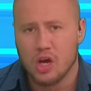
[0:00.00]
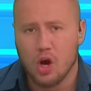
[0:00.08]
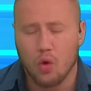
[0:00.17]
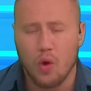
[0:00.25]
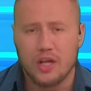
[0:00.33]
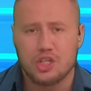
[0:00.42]

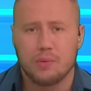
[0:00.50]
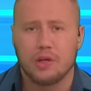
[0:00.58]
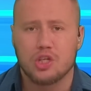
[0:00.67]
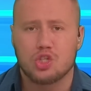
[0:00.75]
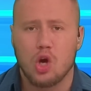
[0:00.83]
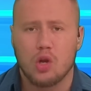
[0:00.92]
All right, so I'm going
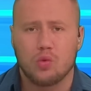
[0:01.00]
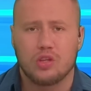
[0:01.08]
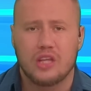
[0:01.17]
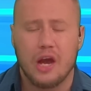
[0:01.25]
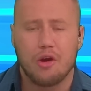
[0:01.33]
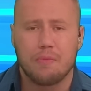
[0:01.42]
to start with
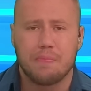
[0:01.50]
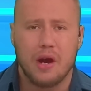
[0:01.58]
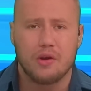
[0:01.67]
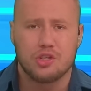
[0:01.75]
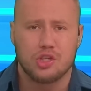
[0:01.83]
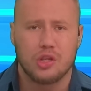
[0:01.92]
Darren
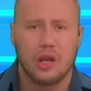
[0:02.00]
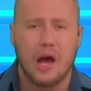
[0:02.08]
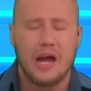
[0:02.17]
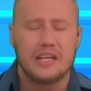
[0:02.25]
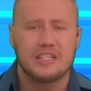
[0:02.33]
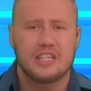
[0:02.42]
Burrows on the line.